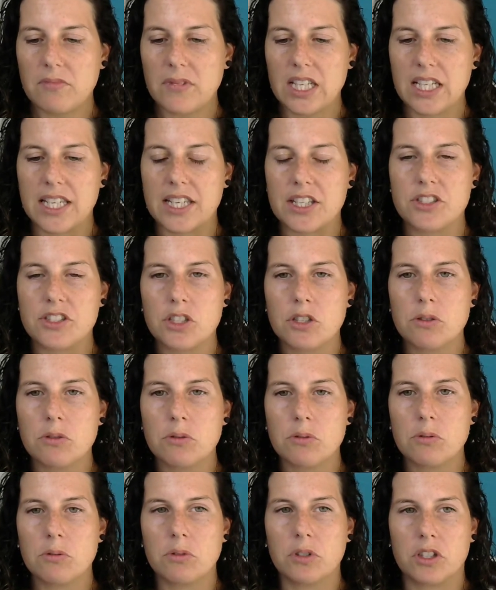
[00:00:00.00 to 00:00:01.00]
is
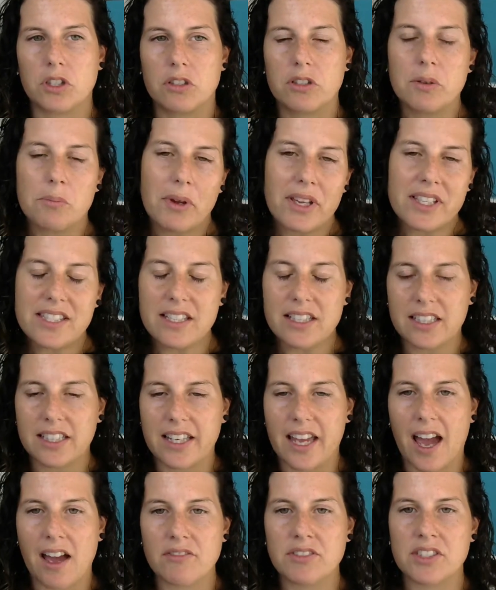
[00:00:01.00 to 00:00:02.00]
you can basically
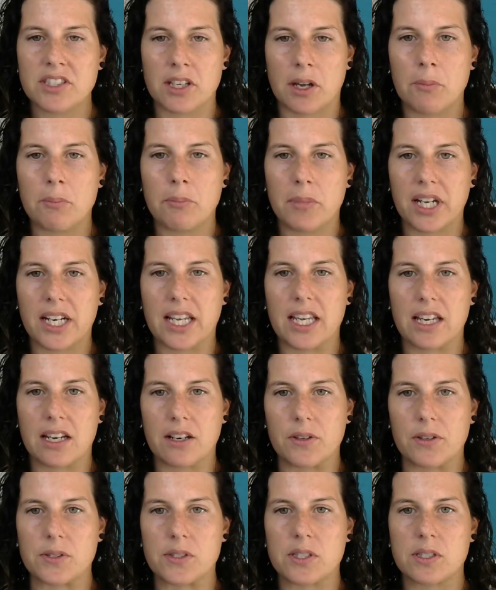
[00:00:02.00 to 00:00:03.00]
have somebody
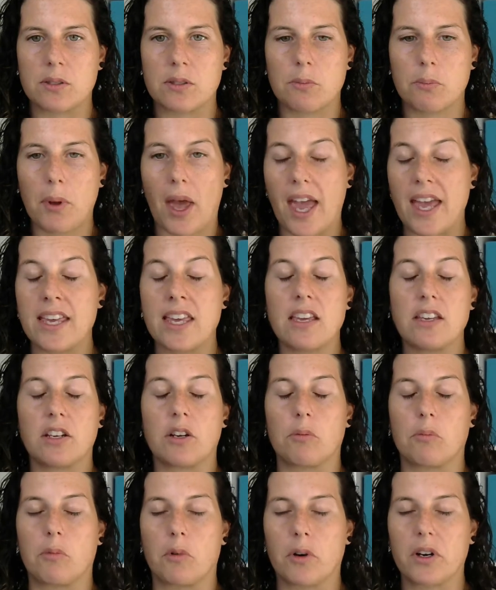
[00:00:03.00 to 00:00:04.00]
else paying your
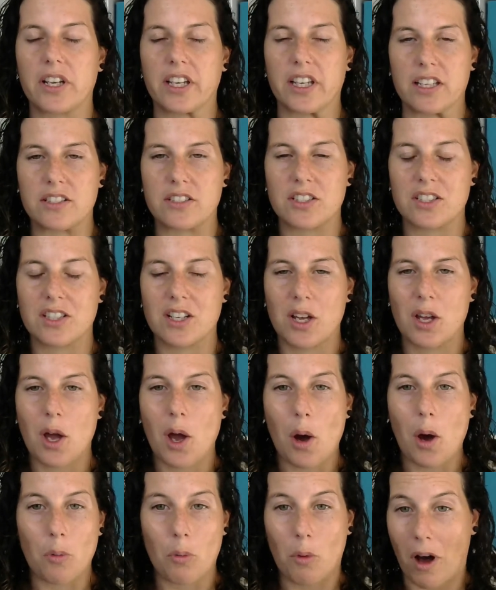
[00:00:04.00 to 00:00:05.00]
mortgage
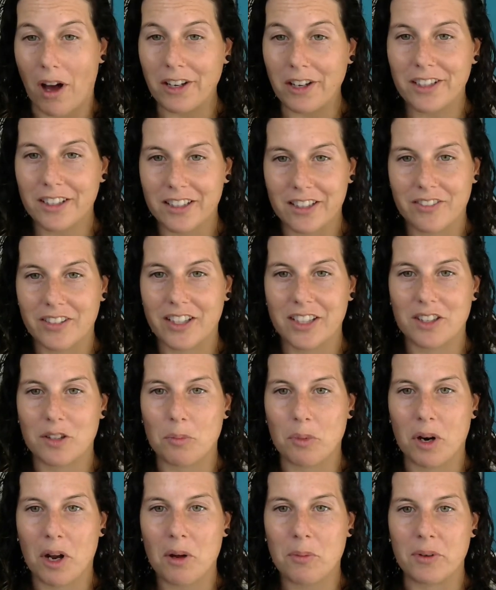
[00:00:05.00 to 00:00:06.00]
while you're living in the
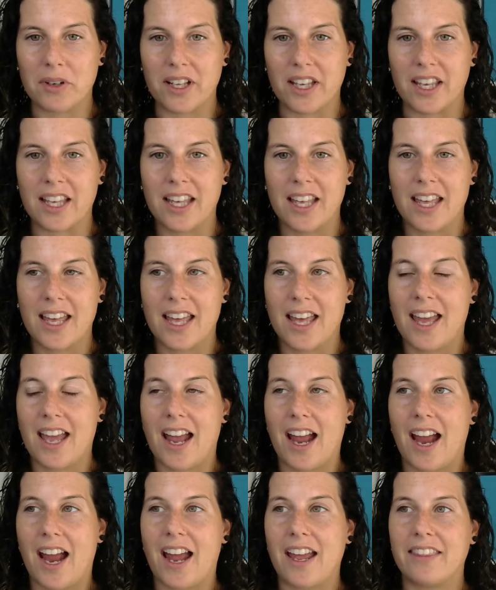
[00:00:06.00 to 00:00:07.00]
property.
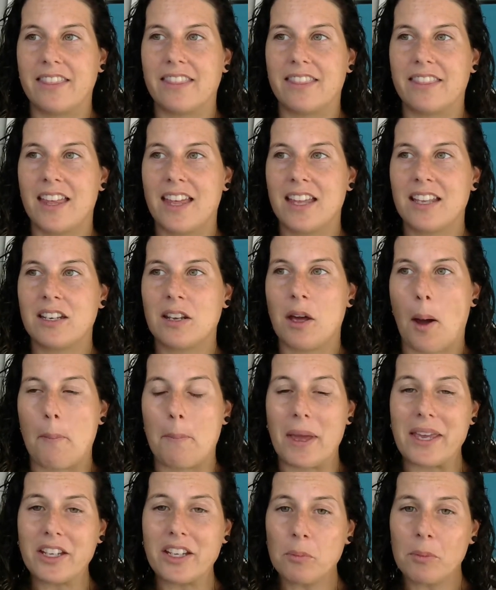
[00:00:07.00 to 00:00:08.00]
and then
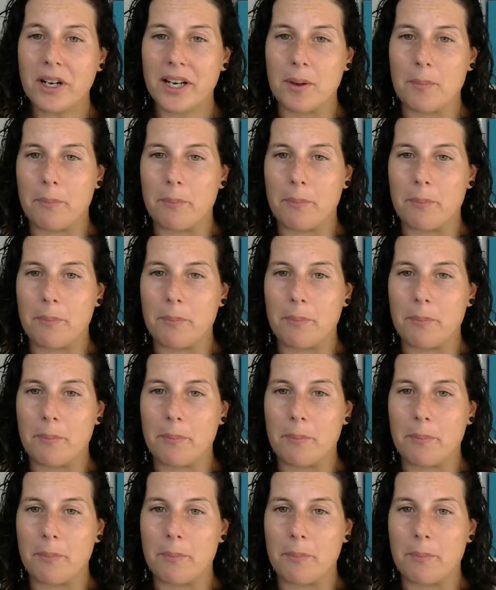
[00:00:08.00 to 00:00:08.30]
make your money